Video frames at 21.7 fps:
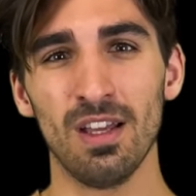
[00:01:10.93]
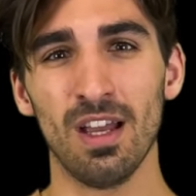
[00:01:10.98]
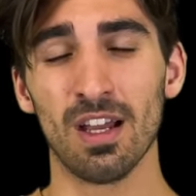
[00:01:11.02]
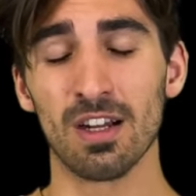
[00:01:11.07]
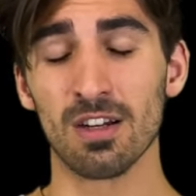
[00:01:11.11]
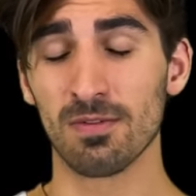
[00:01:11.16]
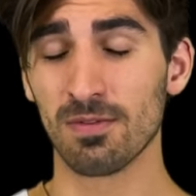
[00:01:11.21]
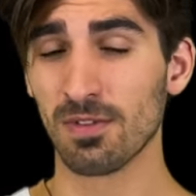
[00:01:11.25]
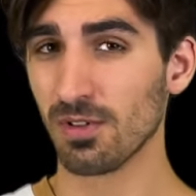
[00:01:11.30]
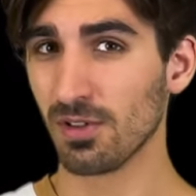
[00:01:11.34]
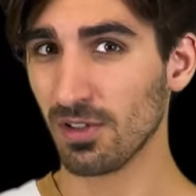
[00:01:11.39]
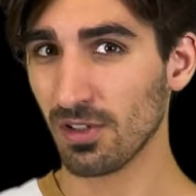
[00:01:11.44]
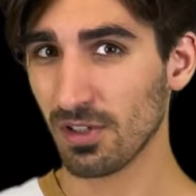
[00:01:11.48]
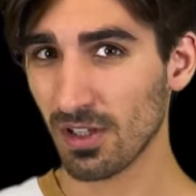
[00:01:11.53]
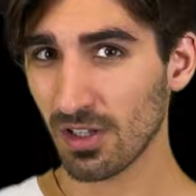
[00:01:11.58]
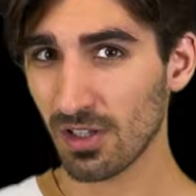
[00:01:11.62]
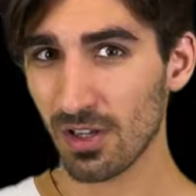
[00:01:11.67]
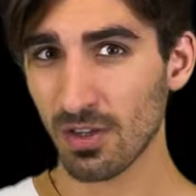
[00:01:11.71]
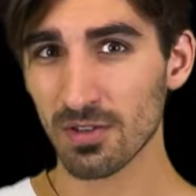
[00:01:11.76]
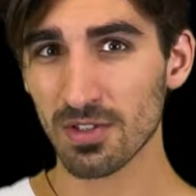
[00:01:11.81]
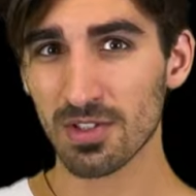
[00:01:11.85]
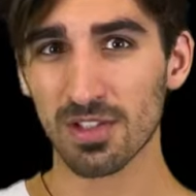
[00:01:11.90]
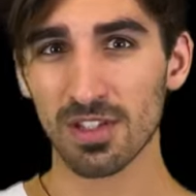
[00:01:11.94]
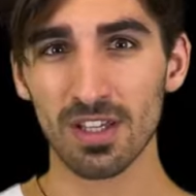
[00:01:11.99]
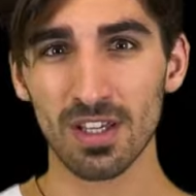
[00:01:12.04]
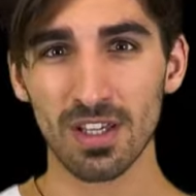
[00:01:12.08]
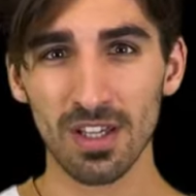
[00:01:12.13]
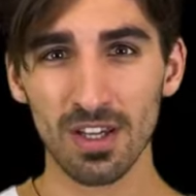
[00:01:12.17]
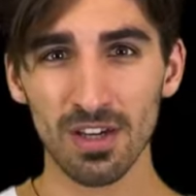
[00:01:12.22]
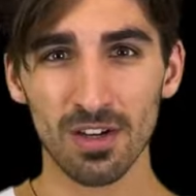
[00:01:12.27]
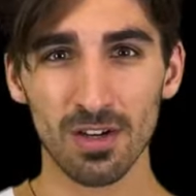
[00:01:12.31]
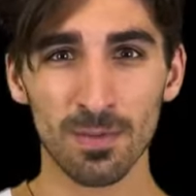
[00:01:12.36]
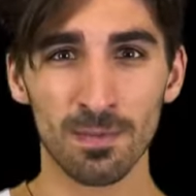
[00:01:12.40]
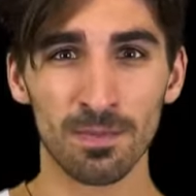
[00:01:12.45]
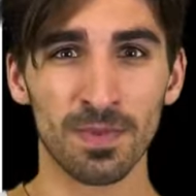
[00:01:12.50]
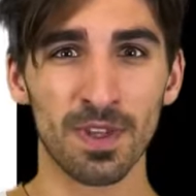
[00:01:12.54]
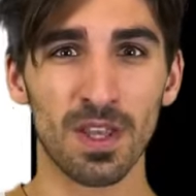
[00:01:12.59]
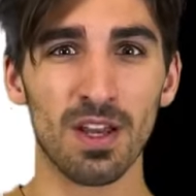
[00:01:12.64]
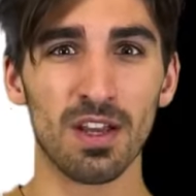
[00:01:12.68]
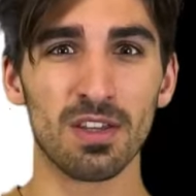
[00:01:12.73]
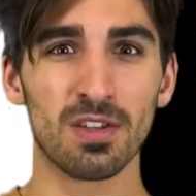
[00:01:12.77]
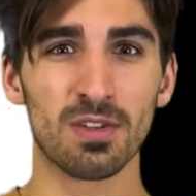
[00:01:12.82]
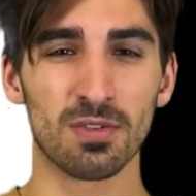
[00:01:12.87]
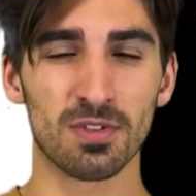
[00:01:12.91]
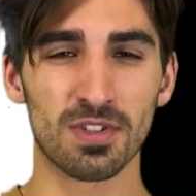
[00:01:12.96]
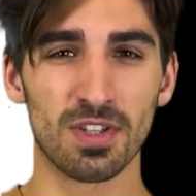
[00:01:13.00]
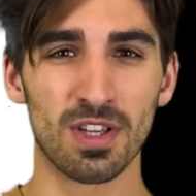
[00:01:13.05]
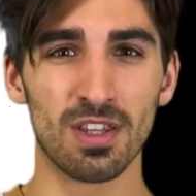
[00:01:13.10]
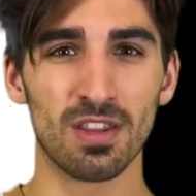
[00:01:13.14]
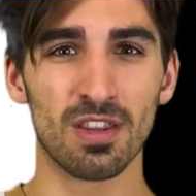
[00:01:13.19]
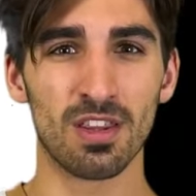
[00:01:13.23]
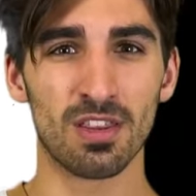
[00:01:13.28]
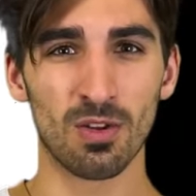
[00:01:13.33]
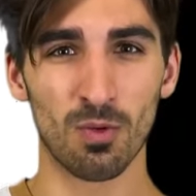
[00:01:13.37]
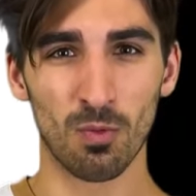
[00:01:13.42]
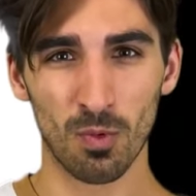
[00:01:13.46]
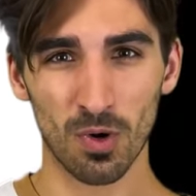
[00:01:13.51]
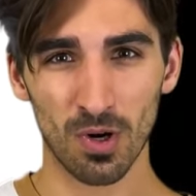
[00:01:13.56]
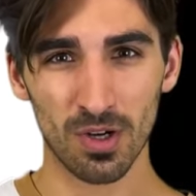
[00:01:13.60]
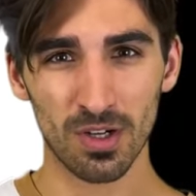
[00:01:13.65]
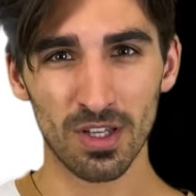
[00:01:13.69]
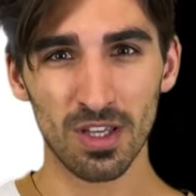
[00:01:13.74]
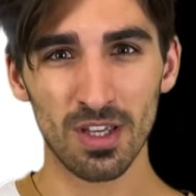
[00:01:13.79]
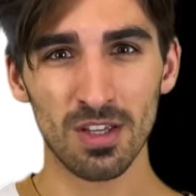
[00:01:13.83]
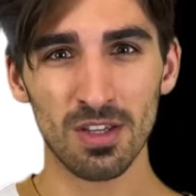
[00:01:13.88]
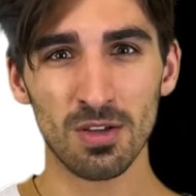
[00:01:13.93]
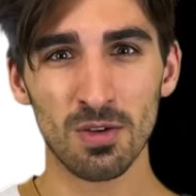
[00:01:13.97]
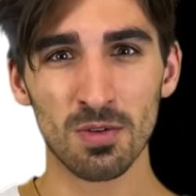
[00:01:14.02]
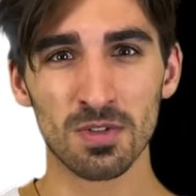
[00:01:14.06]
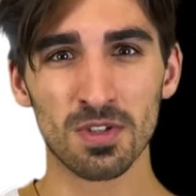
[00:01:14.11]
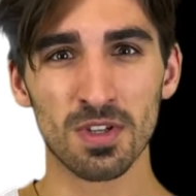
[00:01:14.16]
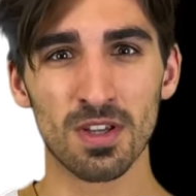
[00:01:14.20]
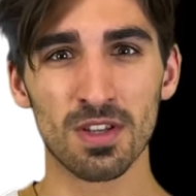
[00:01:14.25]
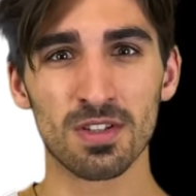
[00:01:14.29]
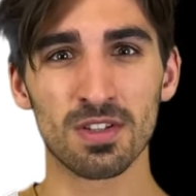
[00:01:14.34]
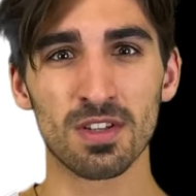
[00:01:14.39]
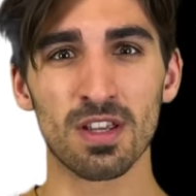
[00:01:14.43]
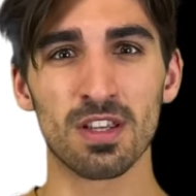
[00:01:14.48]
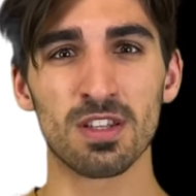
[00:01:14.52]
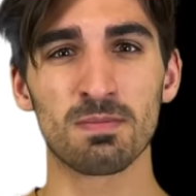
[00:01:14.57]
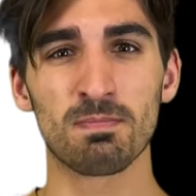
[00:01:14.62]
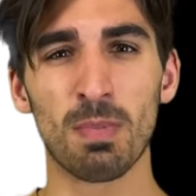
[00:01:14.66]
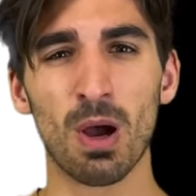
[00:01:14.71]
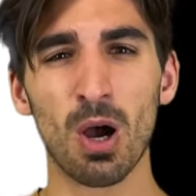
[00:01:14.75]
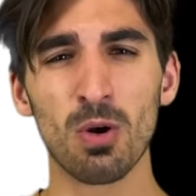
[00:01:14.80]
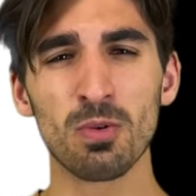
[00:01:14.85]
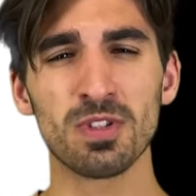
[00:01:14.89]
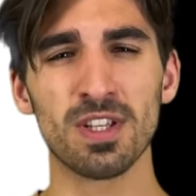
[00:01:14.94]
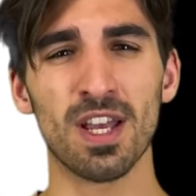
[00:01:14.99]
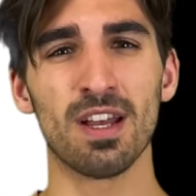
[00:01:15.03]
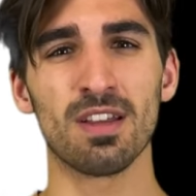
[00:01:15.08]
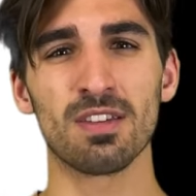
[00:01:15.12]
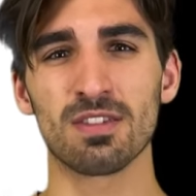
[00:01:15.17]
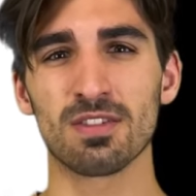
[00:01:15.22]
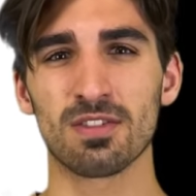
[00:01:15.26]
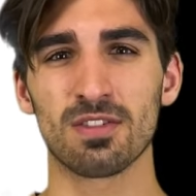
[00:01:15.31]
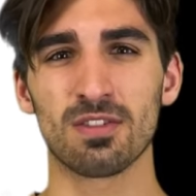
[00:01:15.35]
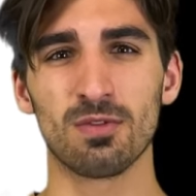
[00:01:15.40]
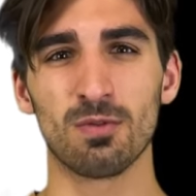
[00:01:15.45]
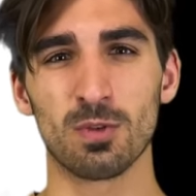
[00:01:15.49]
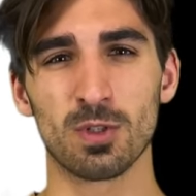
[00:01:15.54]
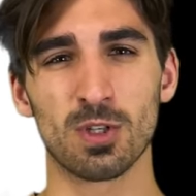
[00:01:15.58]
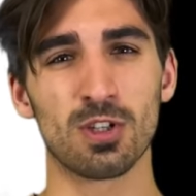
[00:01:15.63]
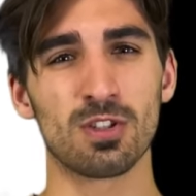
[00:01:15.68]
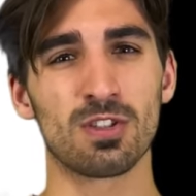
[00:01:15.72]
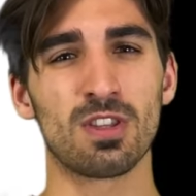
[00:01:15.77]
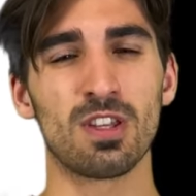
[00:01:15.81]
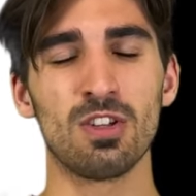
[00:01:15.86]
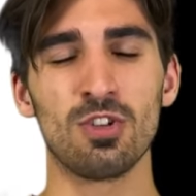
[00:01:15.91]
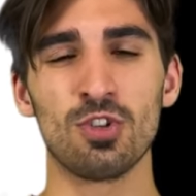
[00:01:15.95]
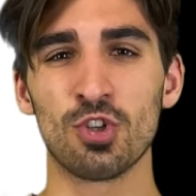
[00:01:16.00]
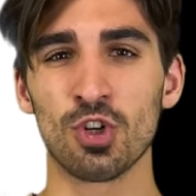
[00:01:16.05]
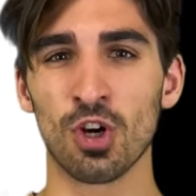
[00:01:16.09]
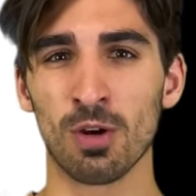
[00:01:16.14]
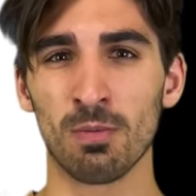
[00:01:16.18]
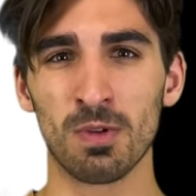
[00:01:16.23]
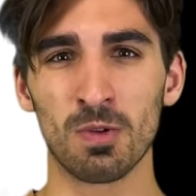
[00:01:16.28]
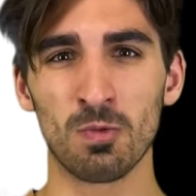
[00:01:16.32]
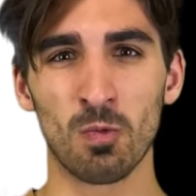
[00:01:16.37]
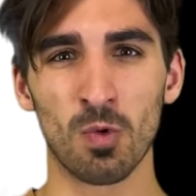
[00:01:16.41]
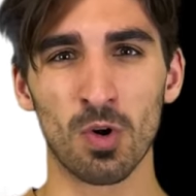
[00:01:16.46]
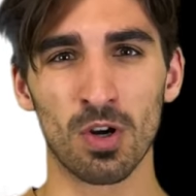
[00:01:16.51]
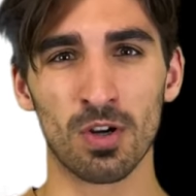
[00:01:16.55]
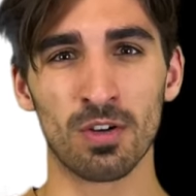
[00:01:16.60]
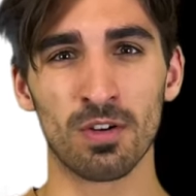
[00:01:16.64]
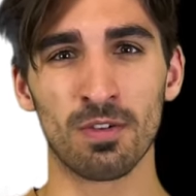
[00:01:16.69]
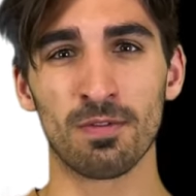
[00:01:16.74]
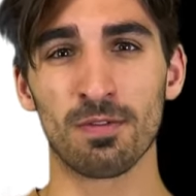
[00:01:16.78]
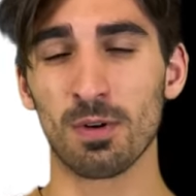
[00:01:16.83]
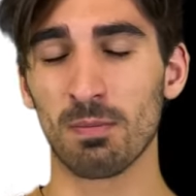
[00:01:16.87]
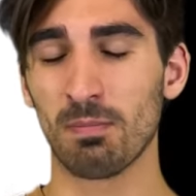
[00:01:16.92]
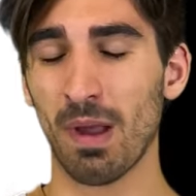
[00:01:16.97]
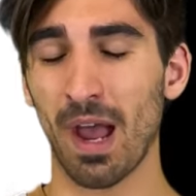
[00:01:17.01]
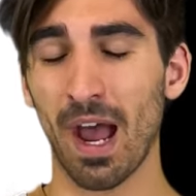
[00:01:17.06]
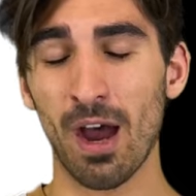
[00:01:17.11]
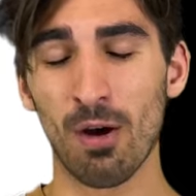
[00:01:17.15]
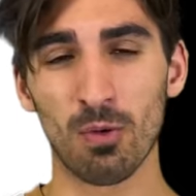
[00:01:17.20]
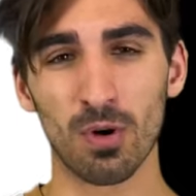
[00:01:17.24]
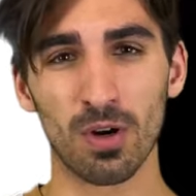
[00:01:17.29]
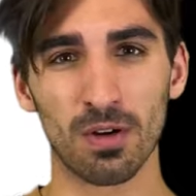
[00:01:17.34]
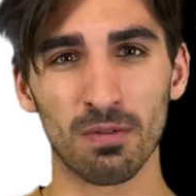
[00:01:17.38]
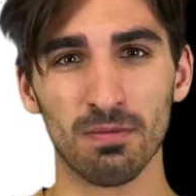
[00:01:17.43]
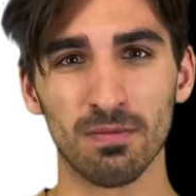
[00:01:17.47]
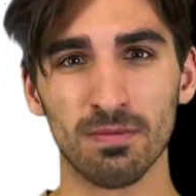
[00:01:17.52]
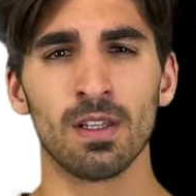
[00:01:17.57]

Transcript: And if you look closely here, you'll see that the word he uses is potens, which is the German word for power.